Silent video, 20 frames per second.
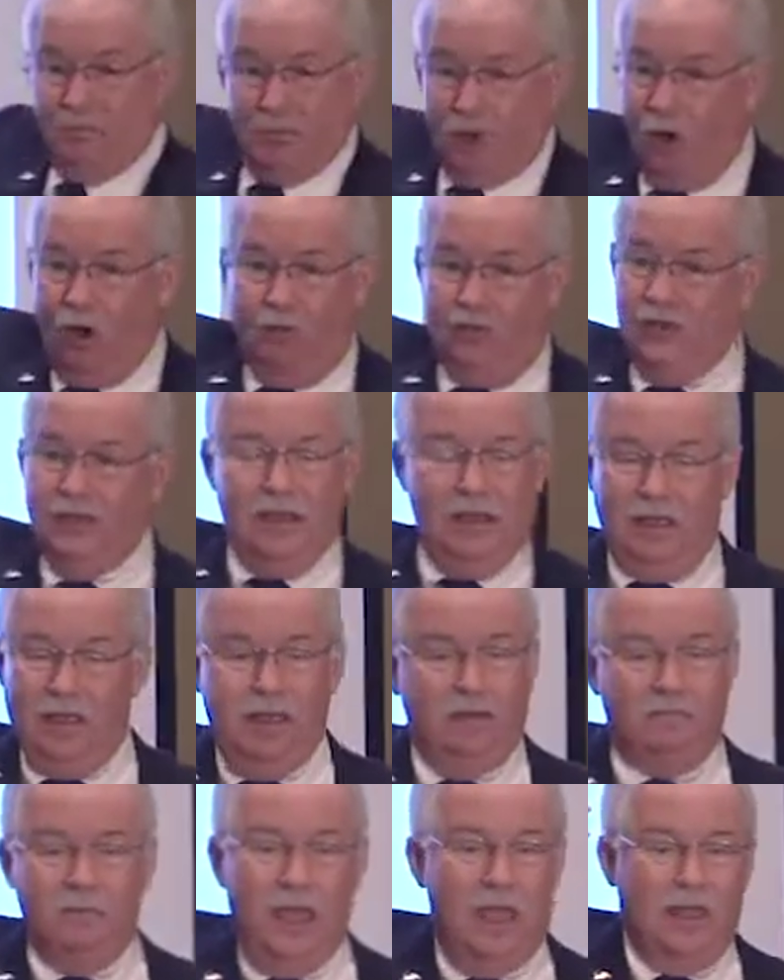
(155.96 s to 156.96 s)
All the,
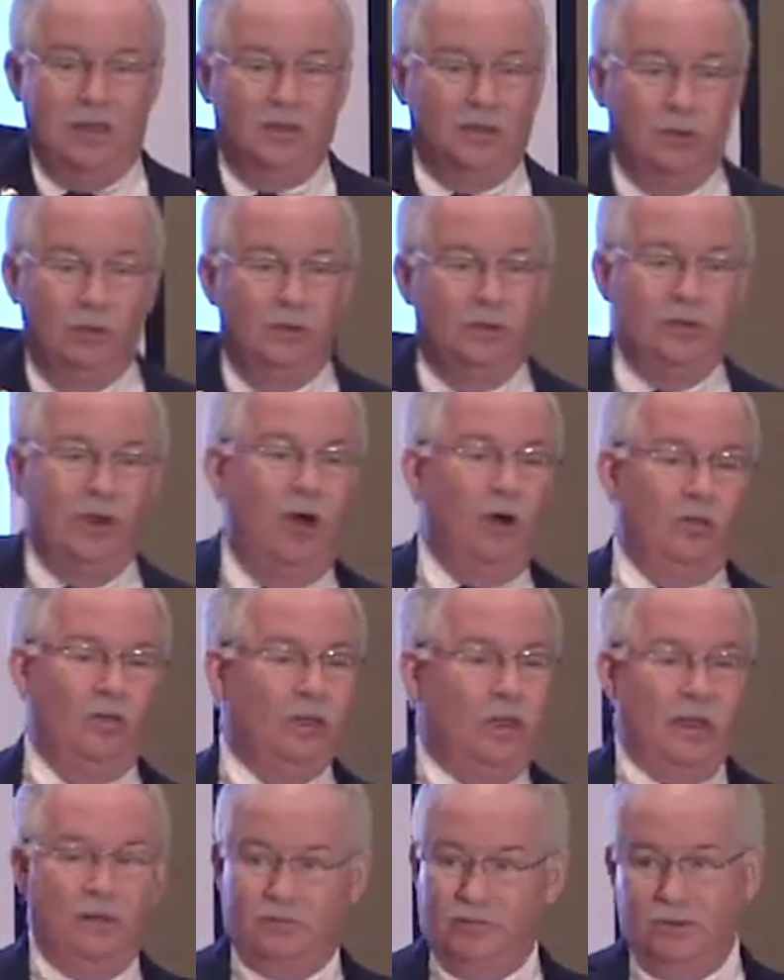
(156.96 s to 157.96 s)
and, and you would know,
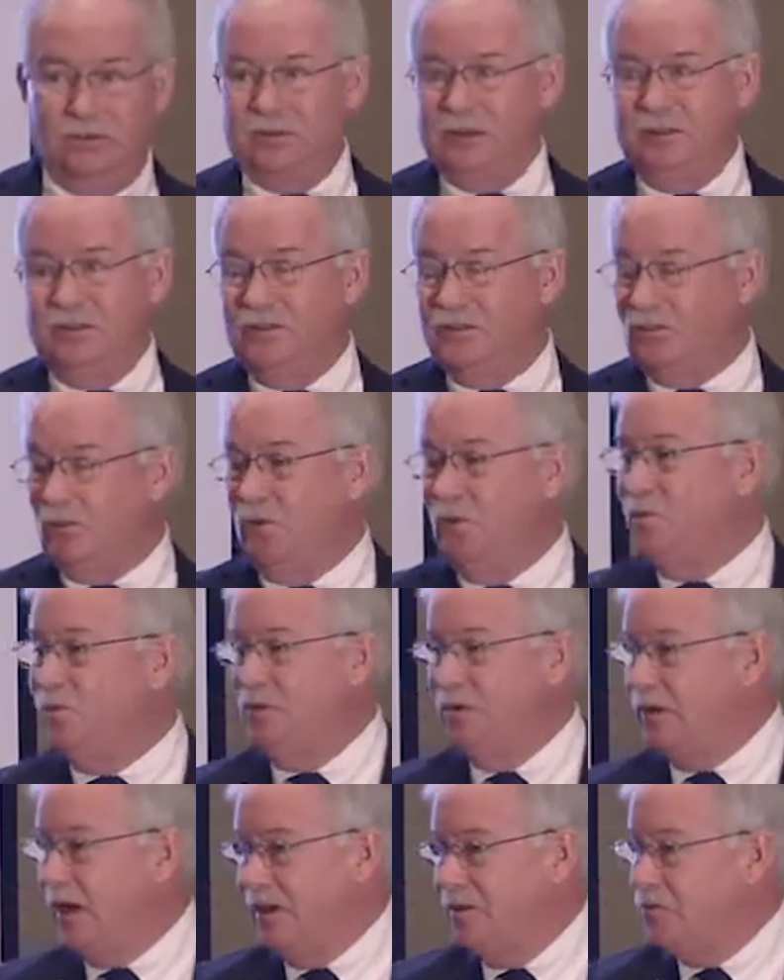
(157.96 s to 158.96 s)
in this room,
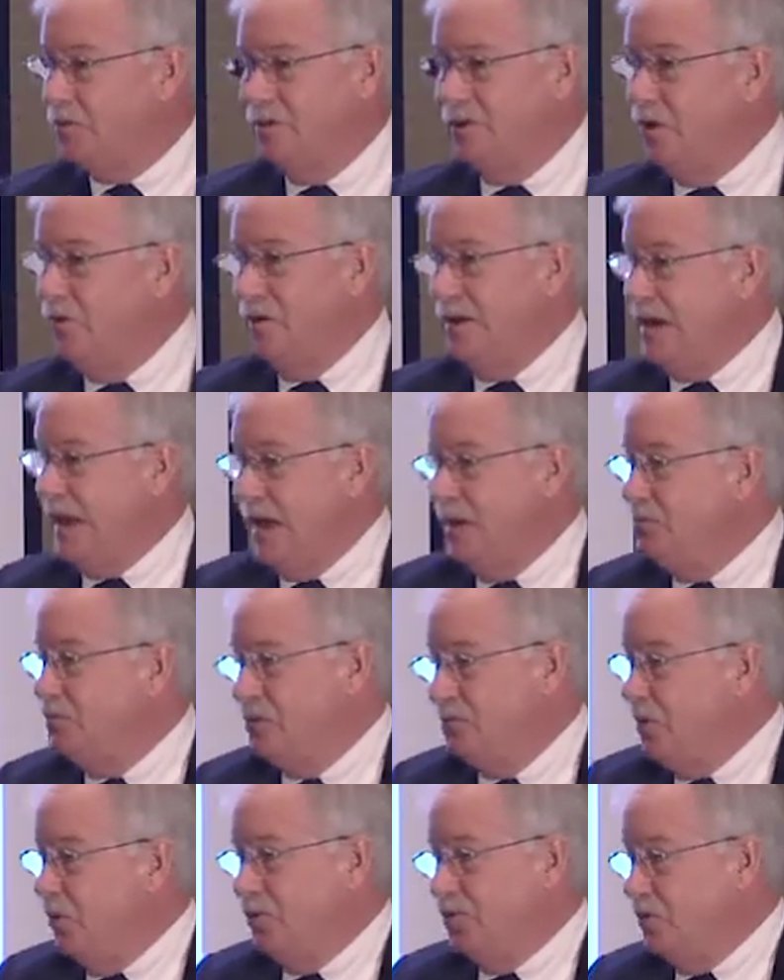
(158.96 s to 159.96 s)
you guys would know the names
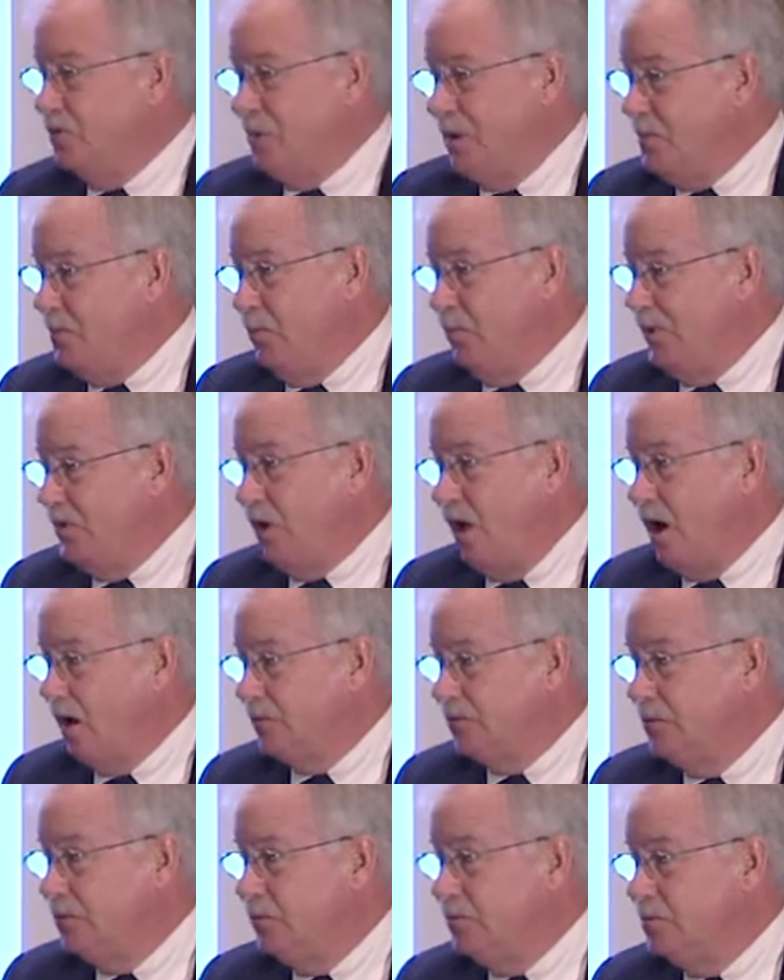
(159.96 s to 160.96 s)
of most of the people we
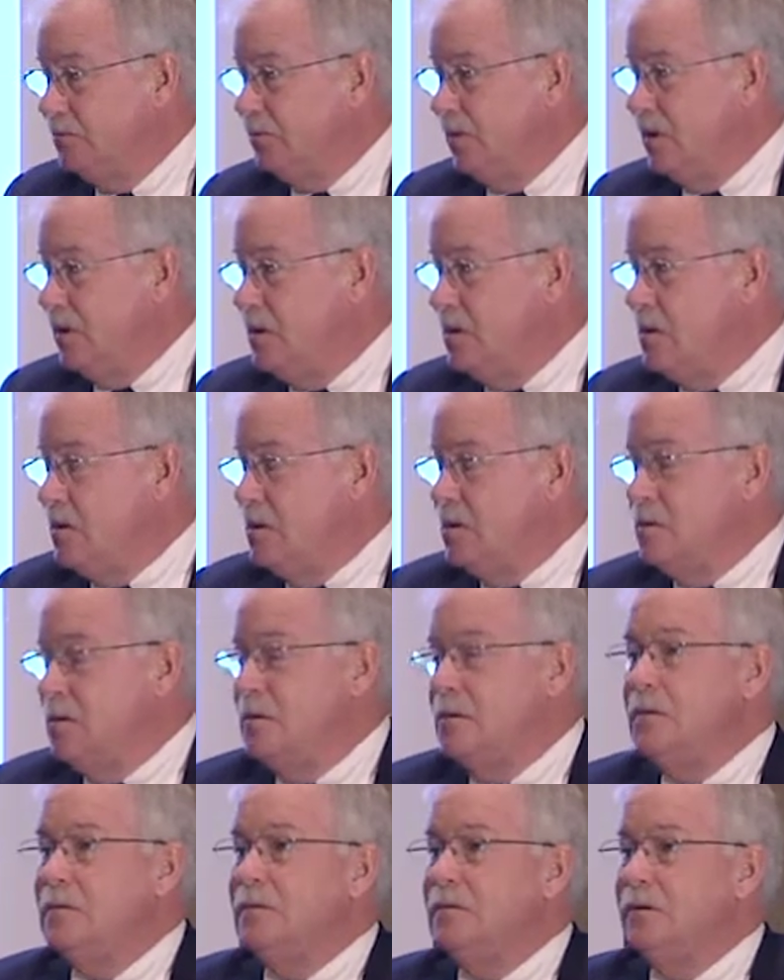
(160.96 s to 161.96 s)
talked to.
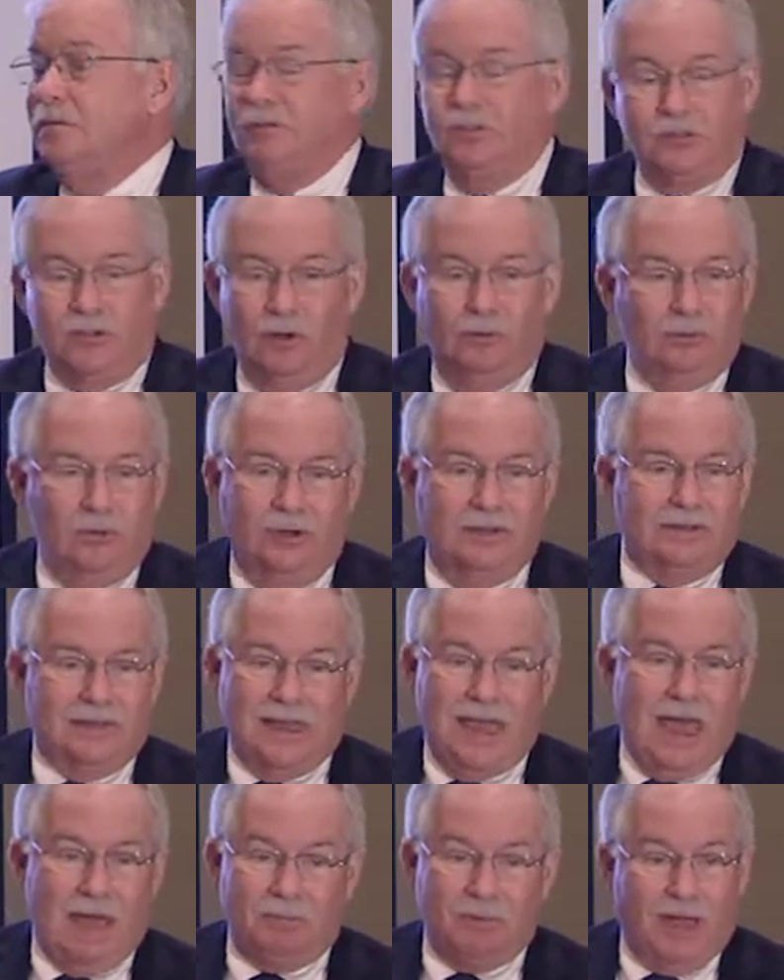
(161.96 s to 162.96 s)
Just go look at the
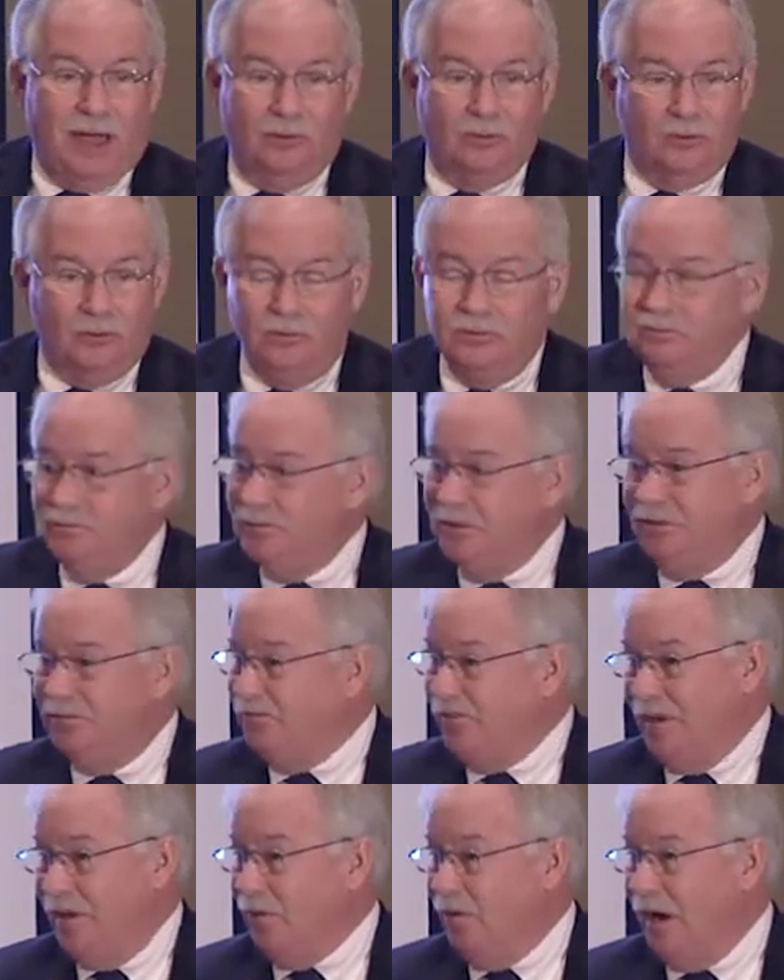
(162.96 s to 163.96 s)
C A P Council, you can
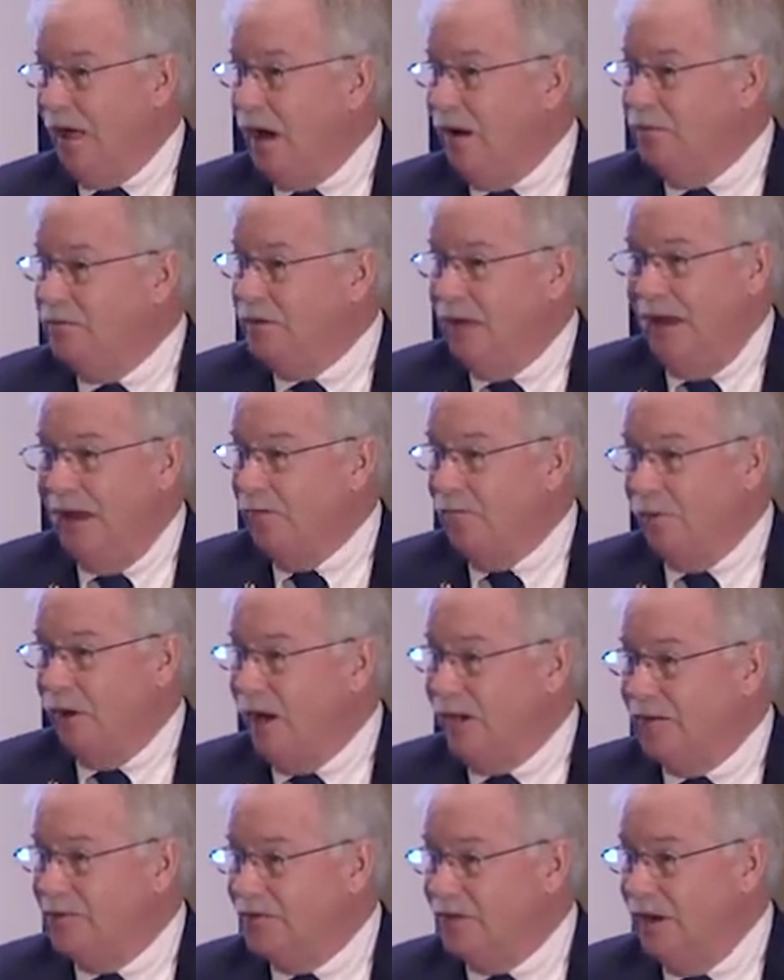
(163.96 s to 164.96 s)
figure it out, it ain't
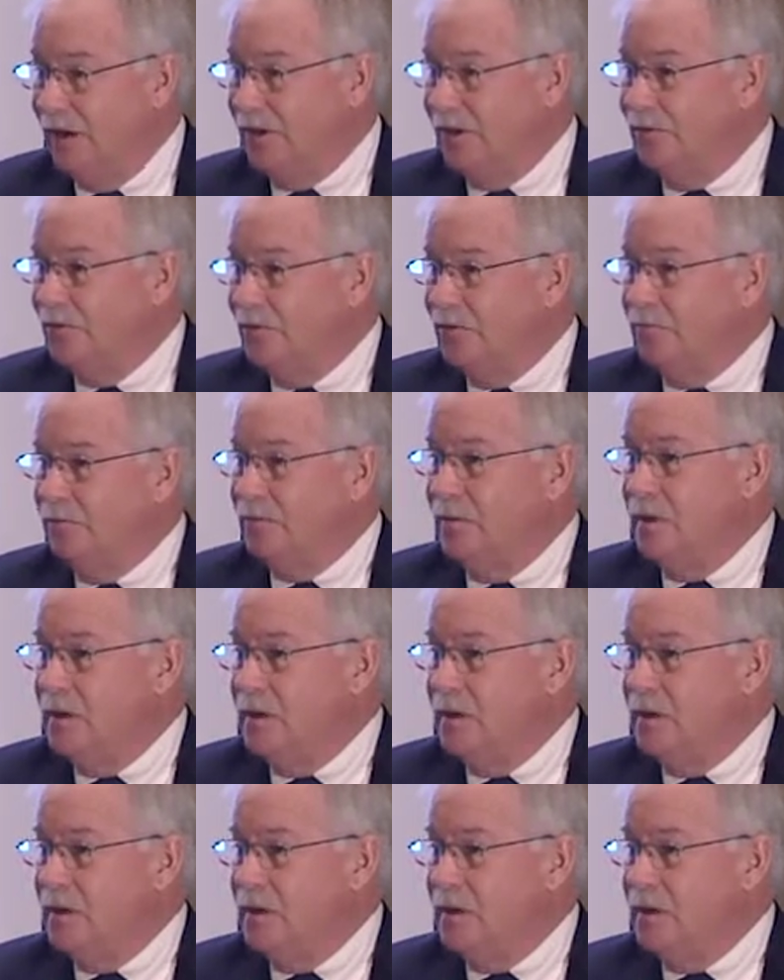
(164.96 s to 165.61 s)
rocket science.